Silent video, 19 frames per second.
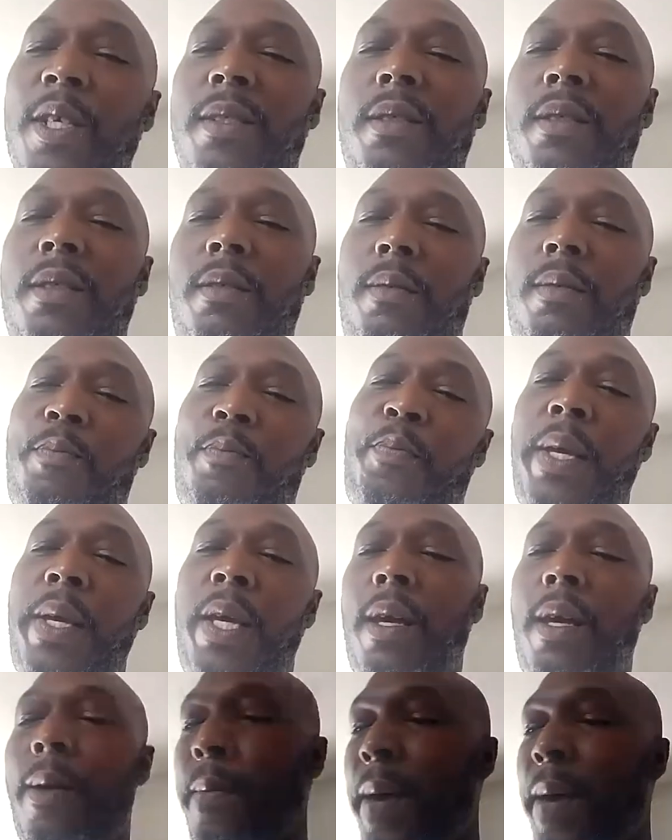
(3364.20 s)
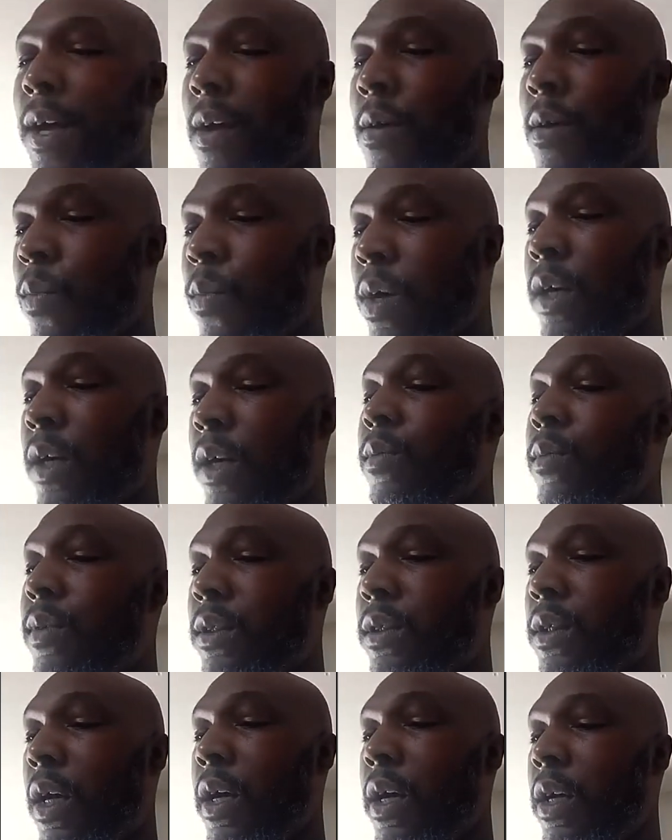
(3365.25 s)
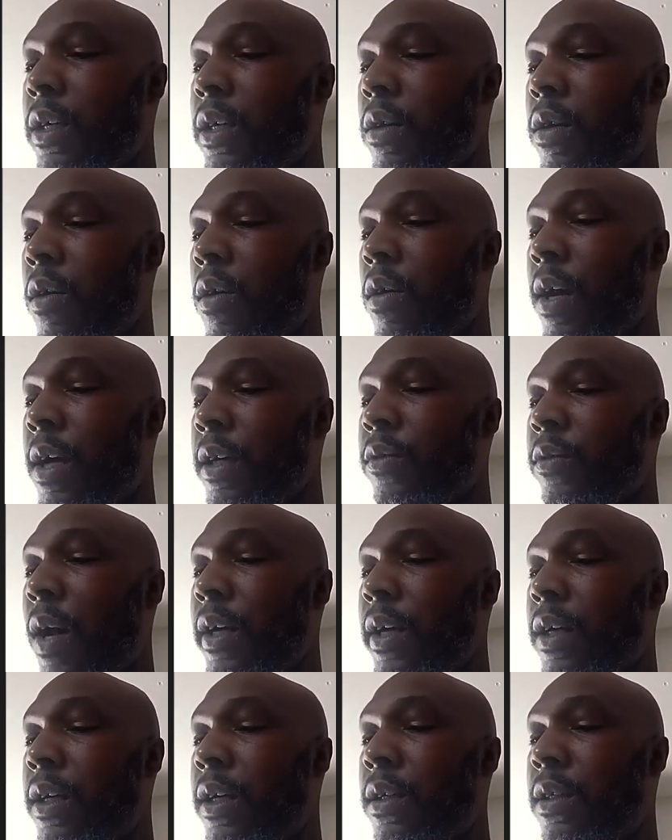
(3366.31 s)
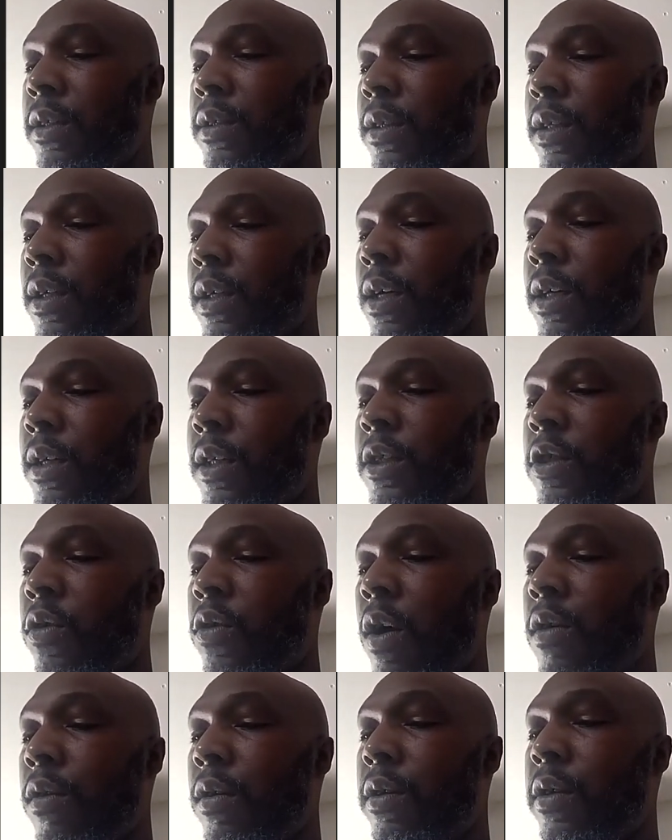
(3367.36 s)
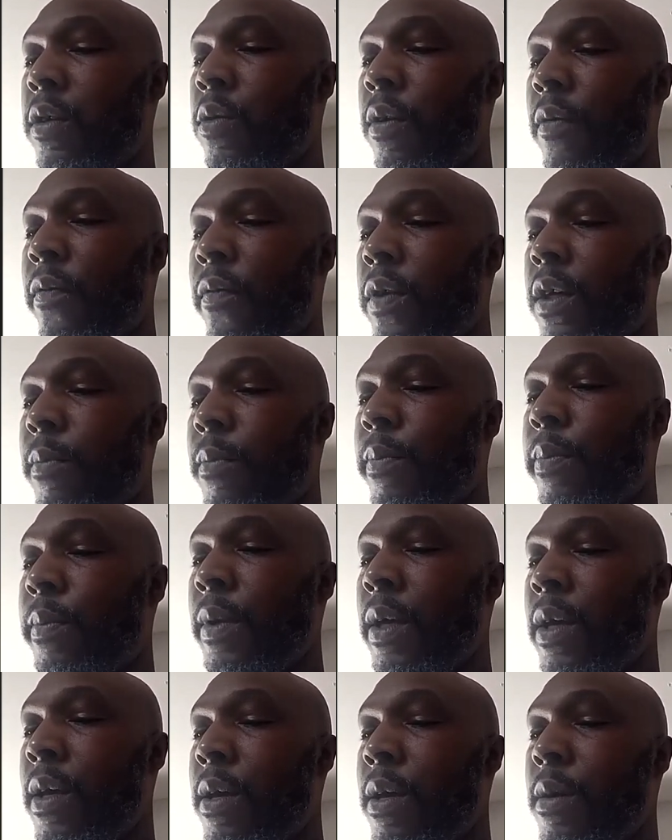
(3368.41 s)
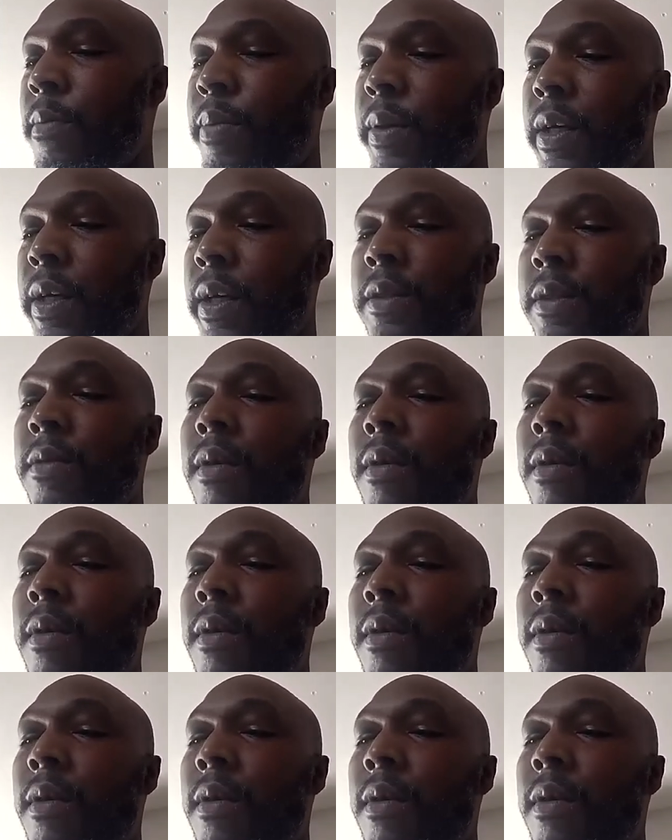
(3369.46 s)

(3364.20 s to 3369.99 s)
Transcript: just picking back on what he was saying. You know, that's right. He's still in control of you. If he can piss